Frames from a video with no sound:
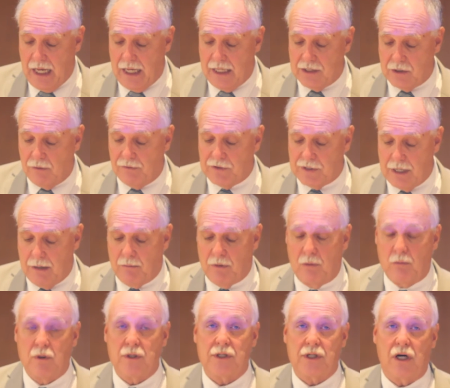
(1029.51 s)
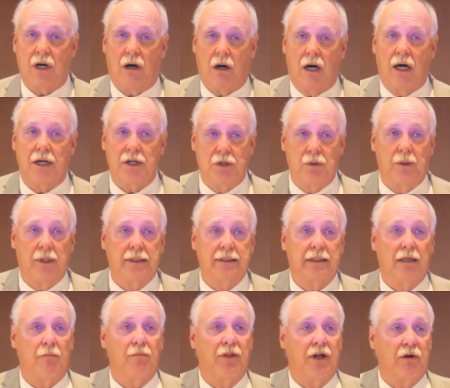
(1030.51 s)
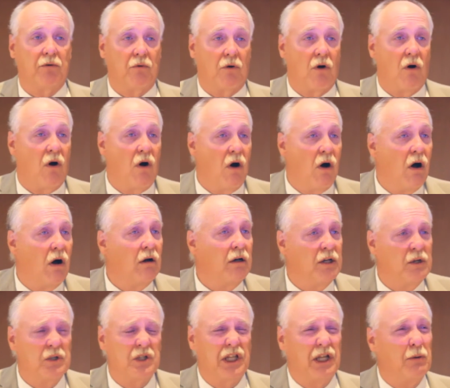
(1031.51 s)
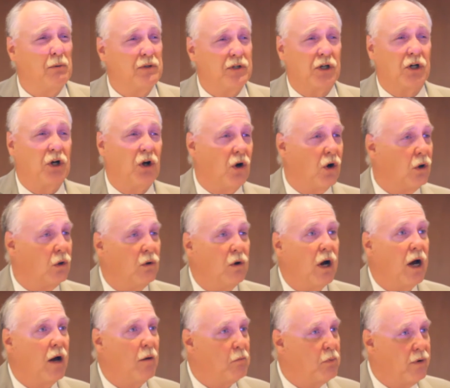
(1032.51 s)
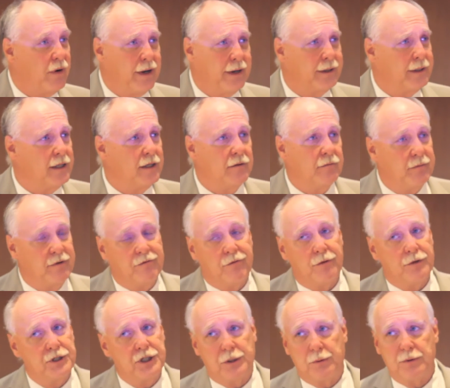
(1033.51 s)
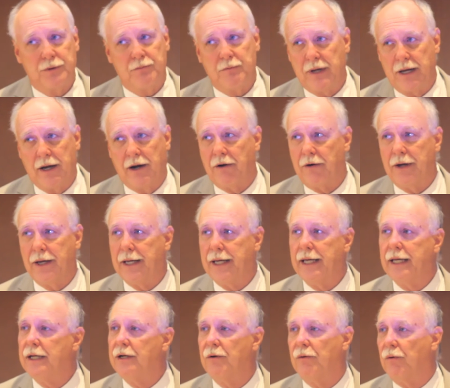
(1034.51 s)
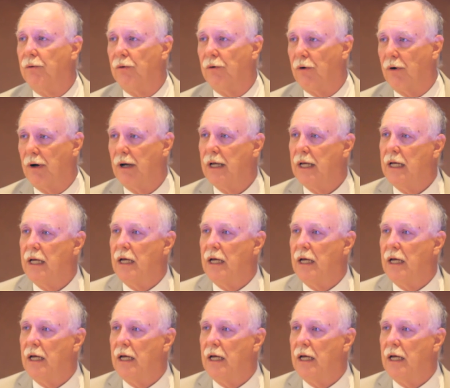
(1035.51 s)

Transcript: So if someone was caught doing something wrong, usually it was a girl who got pregnant before she was married, or